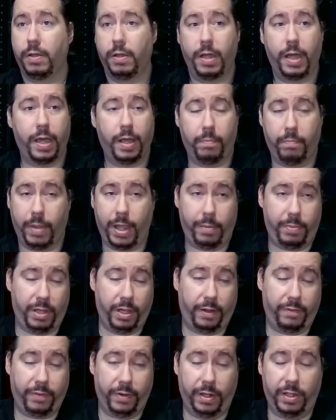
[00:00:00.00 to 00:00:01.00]
and maybe
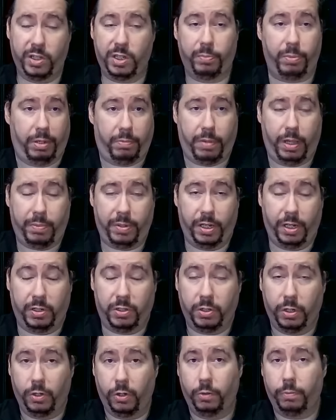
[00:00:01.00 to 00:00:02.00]
I find something, maybe I
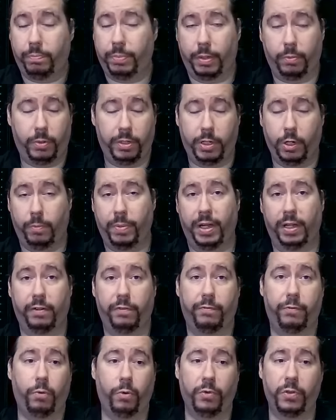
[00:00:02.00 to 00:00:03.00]
don't, but we go back
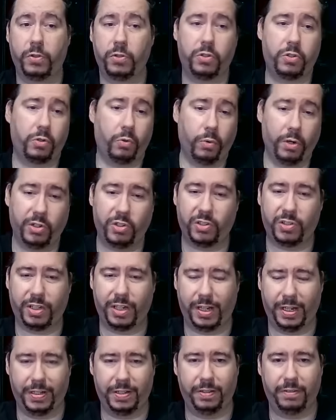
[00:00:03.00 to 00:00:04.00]
and forth, and the story just
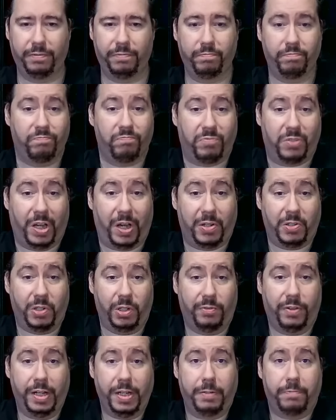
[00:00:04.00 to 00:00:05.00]
kind of dies on
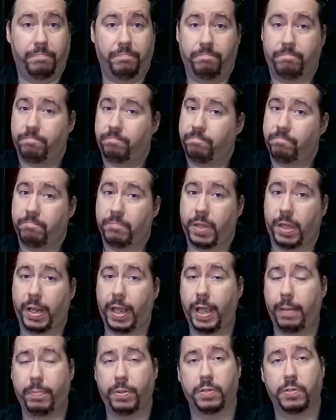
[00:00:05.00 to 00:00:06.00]
the vine. It
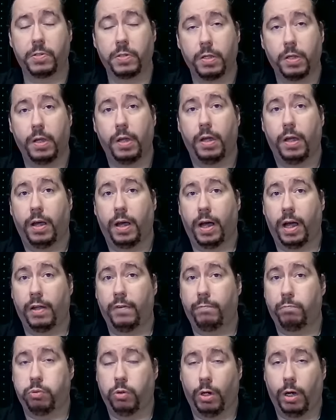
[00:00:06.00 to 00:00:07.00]
happens.
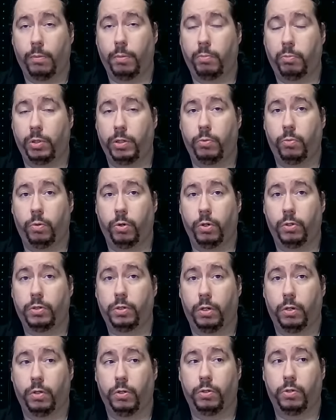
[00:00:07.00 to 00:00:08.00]
I've probably worked
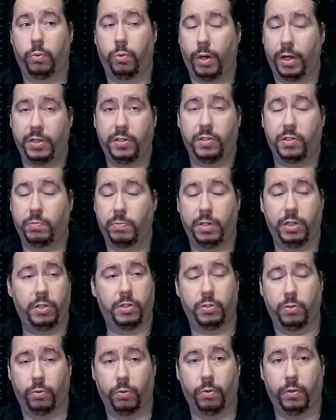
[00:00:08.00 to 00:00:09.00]
on twice as many
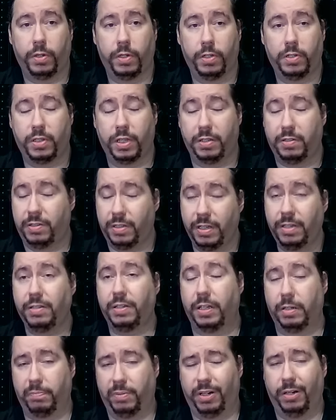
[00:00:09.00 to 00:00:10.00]
stories that didn't
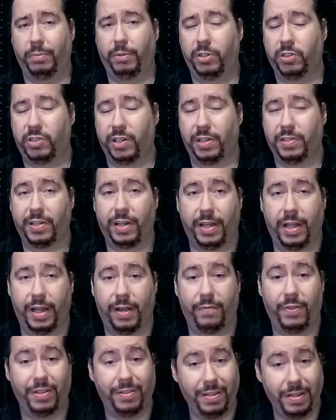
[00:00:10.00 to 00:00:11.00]
get published as I
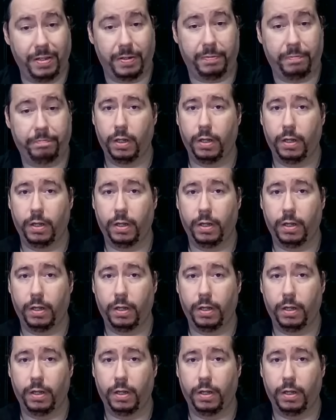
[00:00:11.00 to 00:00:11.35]
have that did.